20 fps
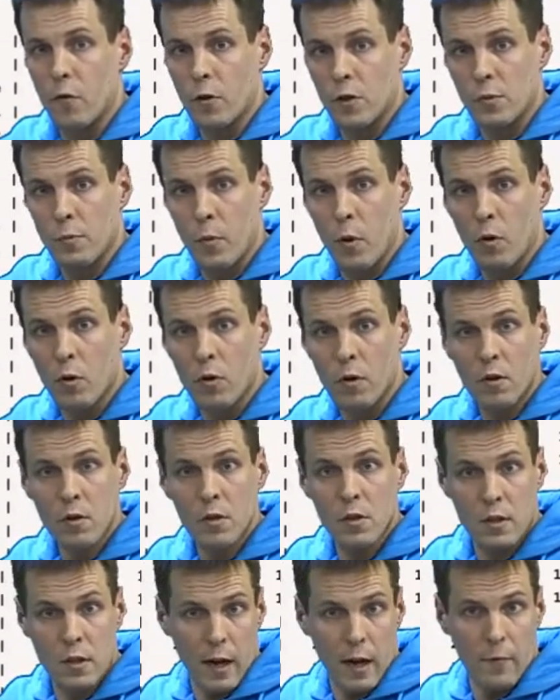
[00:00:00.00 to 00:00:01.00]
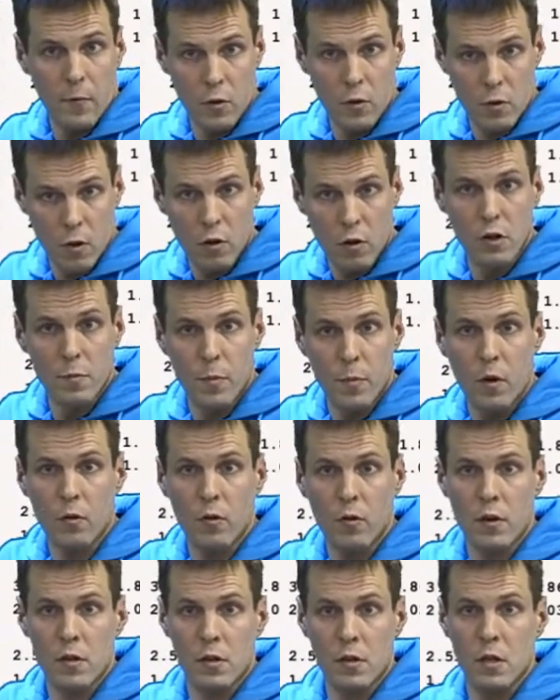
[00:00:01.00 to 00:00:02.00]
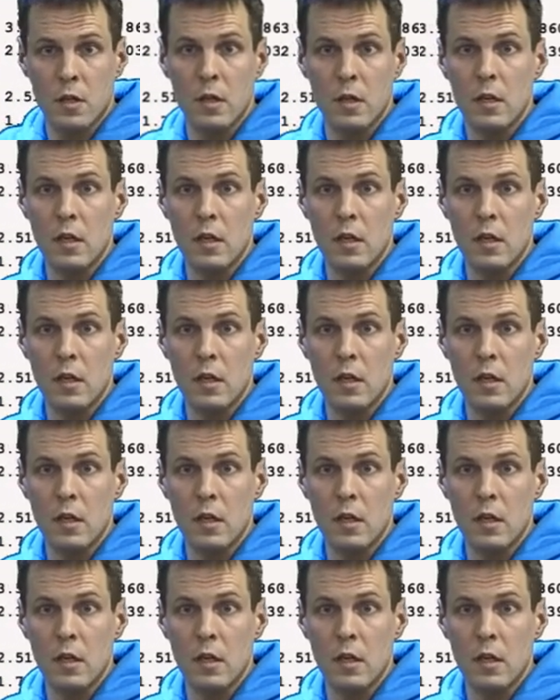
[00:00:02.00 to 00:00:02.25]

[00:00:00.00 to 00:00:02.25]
smokers than for non-smokers.